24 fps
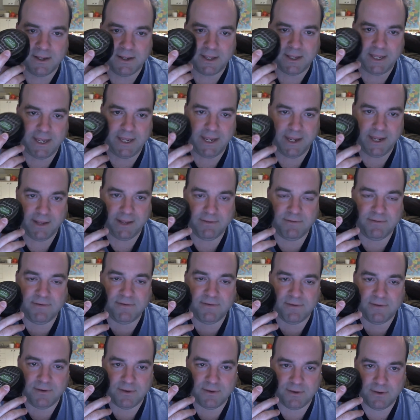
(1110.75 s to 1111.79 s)
and
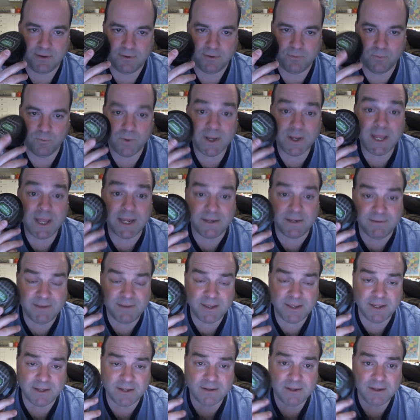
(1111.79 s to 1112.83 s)
what I
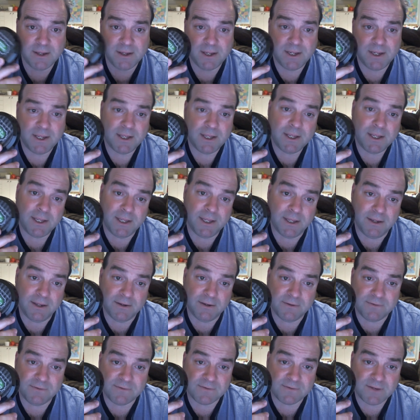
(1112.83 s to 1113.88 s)
did
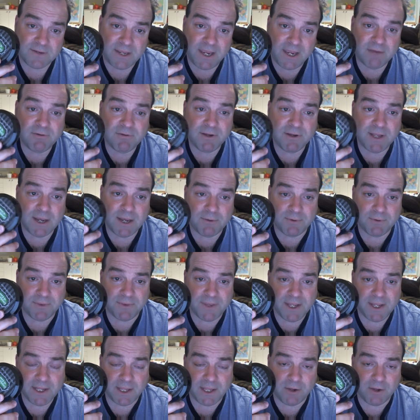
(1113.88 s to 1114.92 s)
is every now and
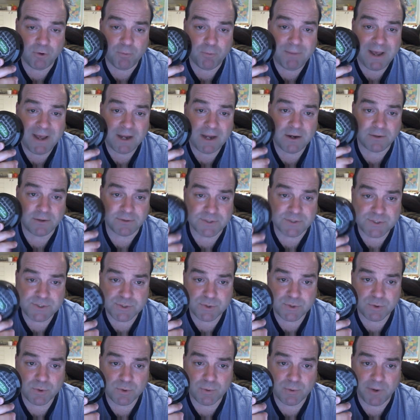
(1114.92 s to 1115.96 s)
then I go back on the
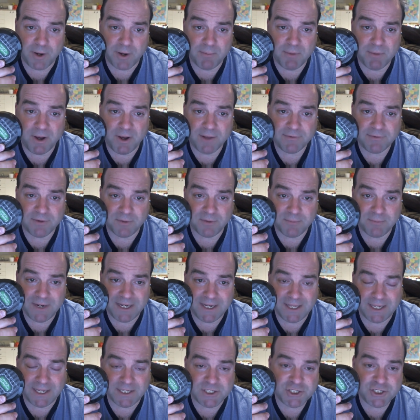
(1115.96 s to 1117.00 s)
store where I bought them and
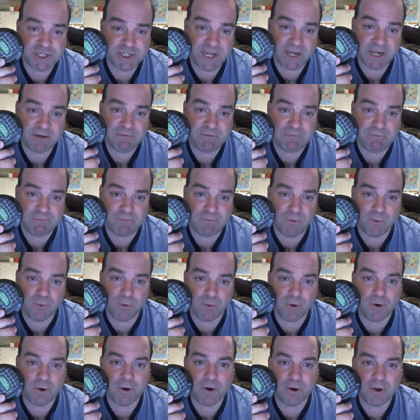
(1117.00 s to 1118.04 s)
I check
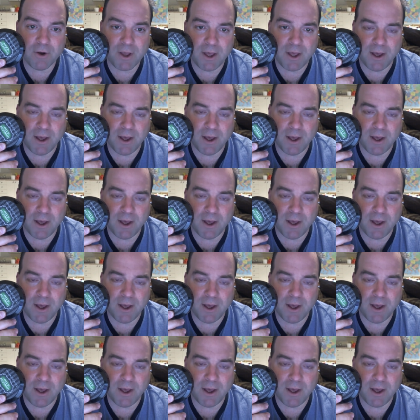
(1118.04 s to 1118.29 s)
for